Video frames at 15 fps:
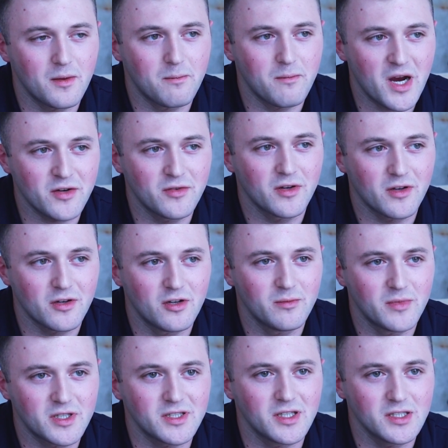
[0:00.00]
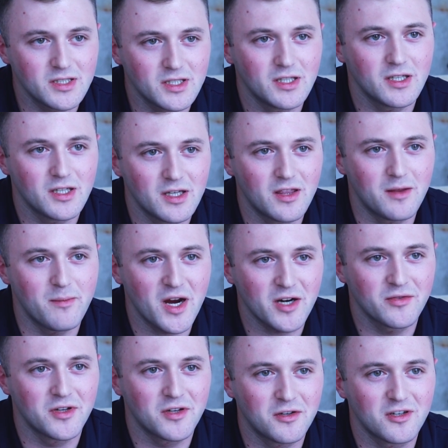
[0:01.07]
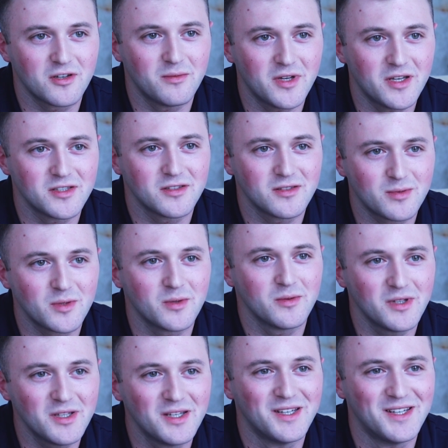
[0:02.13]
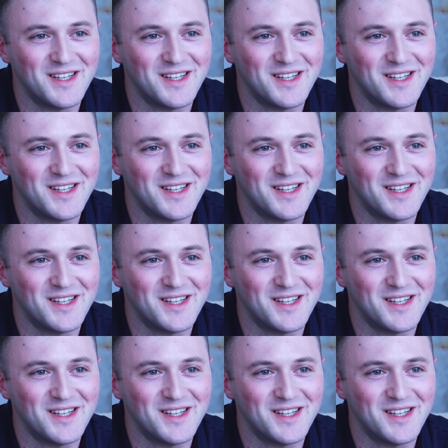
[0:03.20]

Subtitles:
Macroeconomics is, the macroeconomy isn't probably.